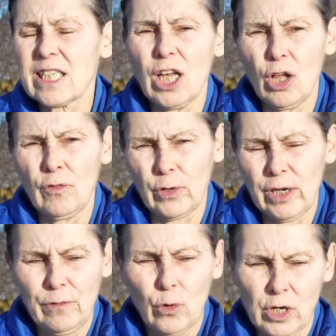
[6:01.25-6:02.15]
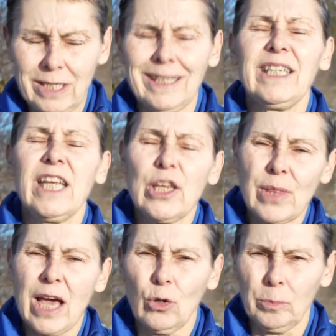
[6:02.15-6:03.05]
self-reinforce and continue
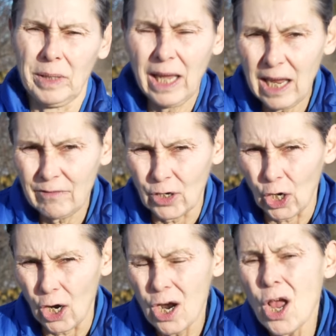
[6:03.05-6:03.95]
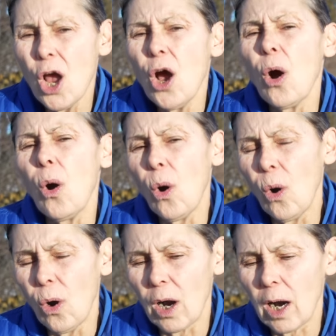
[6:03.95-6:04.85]
that old behavior,
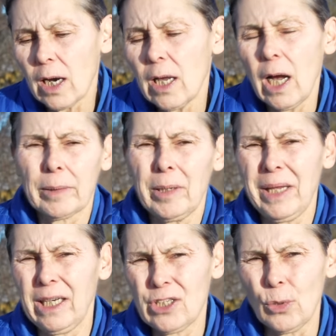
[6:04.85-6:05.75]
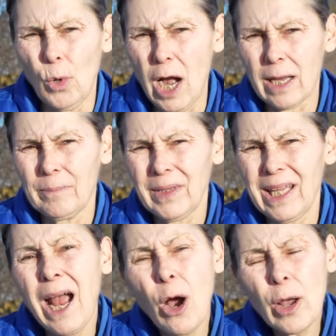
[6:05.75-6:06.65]
or I'm gonna manage the walk.
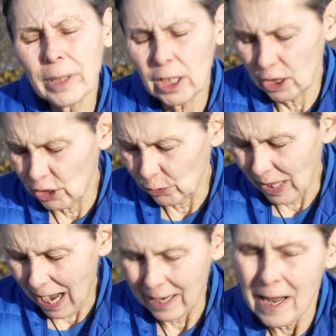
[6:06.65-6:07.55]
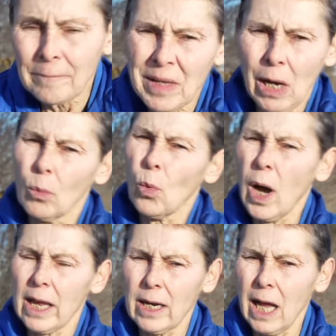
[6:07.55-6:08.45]
And how I'm gonna do that? Now,
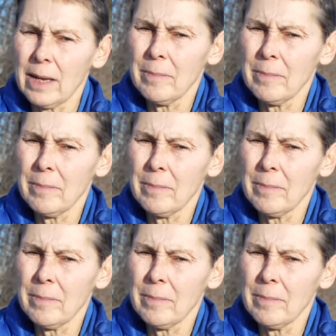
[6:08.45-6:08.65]
one, I